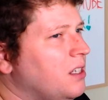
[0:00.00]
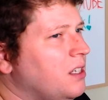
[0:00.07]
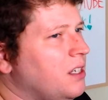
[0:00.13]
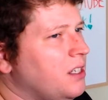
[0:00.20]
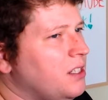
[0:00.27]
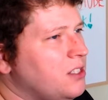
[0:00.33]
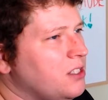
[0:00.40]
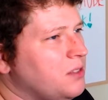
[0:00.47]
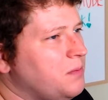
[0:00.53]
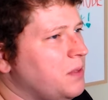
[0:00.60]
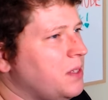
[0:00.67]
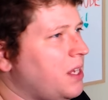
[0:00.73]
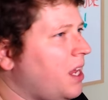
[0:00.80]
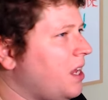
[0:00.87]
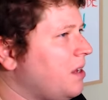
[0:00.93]
It just
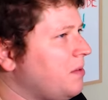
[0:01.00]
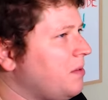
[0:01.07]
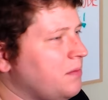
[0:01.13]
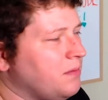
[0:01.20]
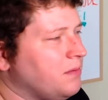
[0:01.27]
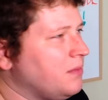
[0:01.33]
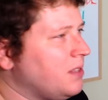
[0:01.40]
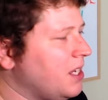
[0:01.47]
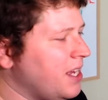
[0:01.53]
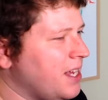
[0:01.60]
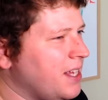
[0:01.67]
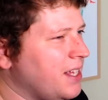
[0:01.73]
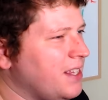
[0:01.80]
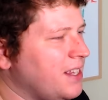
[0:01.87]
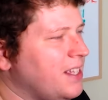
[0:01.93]
became
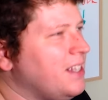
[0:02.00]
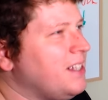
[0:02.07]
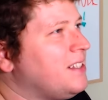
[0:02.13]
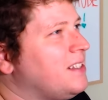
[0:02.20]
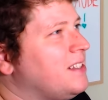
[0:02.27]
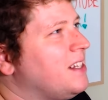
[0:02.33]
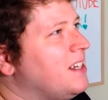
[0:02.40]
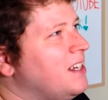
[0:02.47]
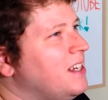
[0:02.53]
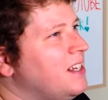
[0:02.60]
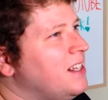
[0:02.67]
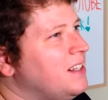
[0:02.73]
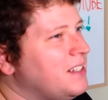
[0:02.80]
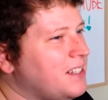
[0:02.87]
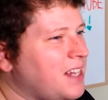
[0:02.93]
this
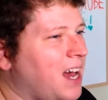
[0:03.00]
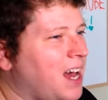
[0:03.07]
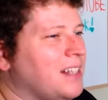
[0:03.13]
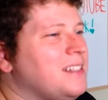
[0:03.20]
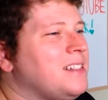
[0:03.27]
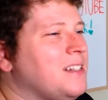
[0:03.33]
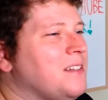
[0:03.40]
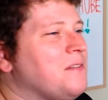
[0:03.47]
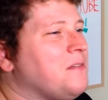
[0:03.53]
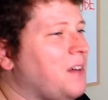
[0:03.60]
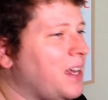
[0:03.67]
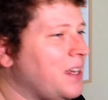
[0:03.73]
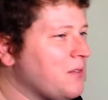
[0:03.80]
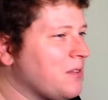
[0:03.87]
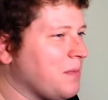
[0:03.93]
constant
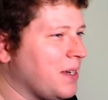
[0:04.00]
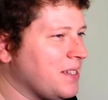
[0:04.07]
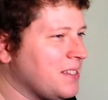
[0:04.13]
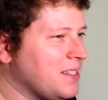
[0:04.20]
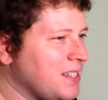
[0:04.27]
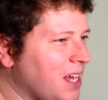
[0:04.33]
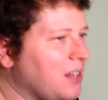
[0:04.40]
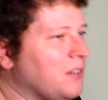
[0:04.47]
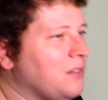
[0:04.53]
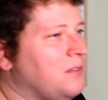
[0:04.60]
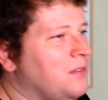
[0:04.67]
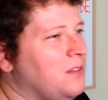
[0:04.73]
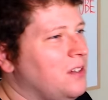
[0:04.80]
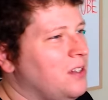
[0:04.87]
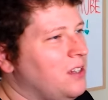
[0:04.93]
fight with
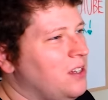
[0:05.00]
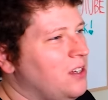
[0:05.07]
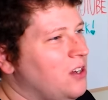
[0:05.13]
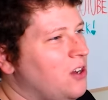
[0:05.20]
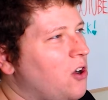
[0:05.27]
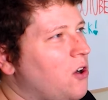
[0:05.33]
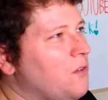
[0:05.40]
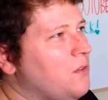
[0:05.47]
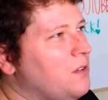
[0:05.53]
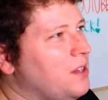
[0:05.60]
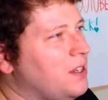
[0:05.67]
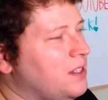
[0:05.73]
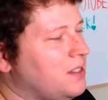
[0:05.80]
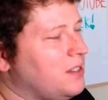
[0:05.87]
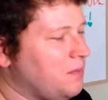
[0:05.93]
myself over
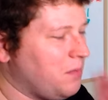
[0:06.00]
this.